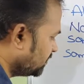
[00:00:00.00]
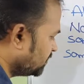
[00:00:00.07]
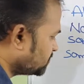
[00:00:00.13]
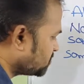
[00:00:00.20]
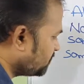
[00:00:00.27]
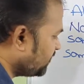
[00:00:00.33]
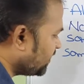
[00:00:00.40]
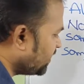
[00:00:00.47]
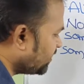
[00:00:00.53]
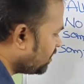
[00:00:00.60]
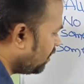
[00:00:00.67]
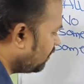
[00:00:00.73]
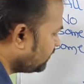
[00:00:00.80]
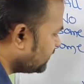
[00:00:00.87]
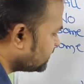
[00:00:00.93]
So we can
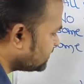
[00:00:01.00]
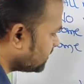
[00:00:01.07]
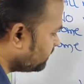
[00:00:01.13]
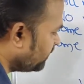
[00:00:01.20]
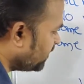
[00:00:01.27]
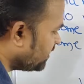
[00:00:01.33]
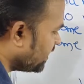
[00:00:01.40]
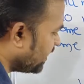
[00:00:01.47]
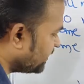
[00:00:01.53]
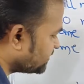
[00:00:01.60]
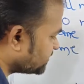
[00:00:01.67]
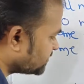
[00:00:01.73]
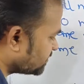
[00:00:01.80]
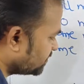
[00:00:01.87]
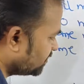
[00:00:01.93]
call this symbol
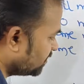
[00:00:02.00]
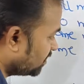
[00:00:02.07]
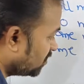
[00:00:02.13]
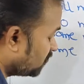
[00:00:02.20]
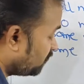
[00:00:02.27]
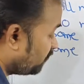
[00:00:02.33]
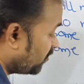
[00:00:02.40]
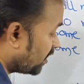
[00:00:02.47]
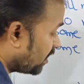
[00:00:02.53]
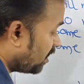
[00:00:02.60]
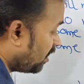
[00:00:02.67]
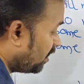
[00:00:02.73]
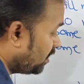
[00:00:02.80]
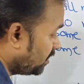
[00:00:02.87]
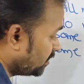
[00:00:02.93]
as for
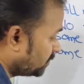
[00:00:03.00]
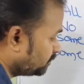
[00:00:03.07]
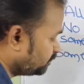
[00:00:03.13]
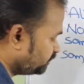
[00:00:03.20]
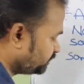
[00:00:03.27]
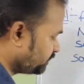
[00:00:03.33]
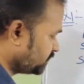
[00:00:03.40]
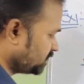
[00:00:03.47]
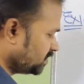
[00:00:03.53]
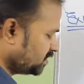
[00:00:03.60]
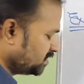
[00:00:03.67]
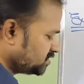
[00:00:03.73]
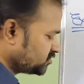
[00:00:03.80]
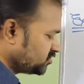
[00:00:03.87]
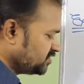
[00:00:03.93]
all.
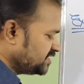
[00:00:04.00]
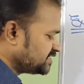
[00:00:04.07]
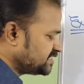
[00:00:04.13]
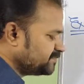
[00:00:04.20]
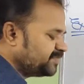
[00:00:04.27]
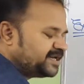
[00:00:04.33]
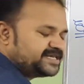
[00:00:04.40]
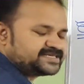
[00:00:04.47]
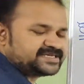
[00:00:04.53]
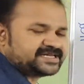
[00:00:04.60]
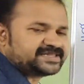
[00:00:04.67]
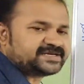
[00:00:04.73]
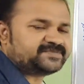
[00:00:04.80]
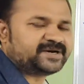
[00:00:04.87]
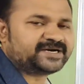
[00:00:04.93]
So this symbol is
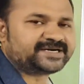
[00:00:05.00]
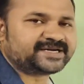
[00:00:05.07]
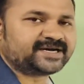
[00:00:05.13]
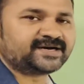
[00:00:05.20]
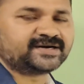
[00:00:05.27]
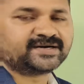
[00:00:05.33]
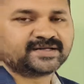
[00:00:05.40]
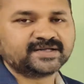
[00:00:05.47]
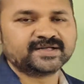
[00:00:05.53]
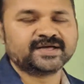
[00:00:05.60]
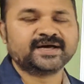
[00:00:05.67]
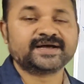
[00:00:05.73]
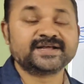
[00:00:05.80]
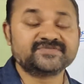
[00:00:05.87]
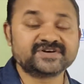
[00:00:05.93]
nothing but uh,
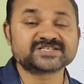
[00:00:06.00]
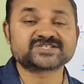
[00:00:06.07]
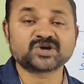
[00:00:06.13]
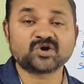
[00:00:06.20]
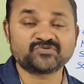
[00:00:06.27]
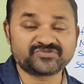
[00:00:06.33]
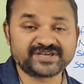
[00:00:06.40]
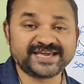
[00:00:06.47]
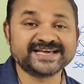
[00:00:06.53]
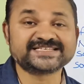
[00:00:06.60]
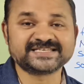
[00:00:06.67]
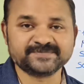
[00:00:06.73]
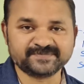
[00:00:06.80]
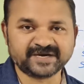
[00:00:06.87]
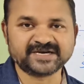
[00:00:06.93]
reverse of A
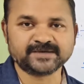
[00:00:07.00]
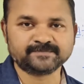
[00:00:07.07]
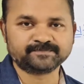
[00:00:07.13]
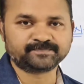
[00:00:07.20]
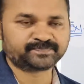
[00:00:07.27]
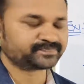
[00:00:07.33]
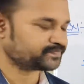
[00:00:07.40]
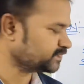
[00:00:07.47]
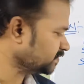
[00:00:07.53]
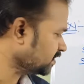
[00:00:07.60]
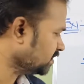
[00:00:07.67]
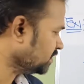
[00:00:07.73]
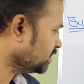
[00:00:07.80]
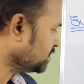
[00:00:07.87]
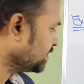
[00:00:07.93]
symbol
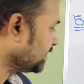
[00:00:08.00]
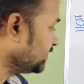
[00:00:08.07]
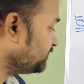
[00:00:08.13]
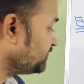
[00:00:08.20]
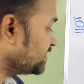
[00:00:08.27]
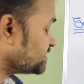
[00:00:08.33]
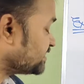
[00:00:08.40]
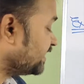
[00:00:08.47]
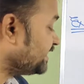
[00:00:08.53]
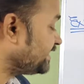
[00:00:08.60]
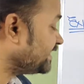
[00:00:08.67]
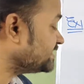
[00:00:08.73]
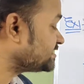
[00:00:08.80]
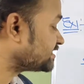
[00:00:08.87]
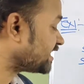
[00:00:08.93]
if the
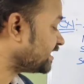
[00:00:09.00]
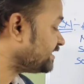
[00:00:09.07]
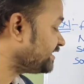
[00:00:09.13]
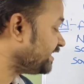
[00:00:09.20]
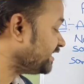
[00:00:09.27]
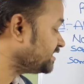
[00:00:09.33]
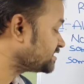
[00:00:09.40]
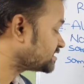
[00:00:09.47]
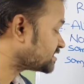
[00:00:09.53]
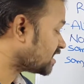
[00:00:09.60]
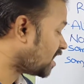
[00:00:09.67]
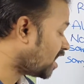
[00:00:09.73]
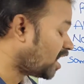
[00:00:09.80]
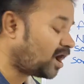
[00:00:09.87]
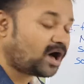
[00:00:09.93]
sentence contains
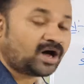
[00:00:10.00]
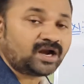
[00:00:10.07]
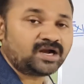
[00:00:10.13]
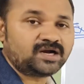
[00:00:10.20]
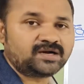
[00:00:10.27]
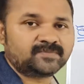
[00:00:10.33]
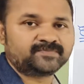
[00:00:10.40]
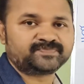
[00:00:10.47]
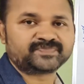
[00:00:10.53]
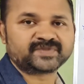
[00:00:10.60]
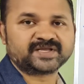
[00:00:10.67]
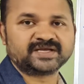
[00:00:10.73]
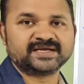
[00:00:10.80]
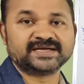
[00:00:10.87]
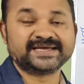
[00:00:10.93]
all,
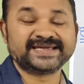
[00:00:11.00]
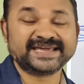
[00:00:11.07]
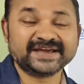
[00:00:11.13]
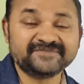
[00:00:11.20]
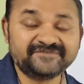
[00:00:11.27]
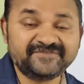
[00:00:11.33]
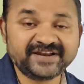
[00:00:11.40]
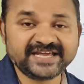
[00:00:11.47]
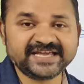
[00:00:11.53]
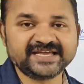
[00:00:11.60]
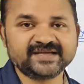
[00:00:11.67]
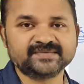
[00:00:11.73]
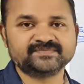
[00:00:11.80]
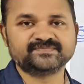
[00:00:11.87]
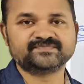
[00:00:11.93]

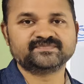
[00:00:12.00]
every,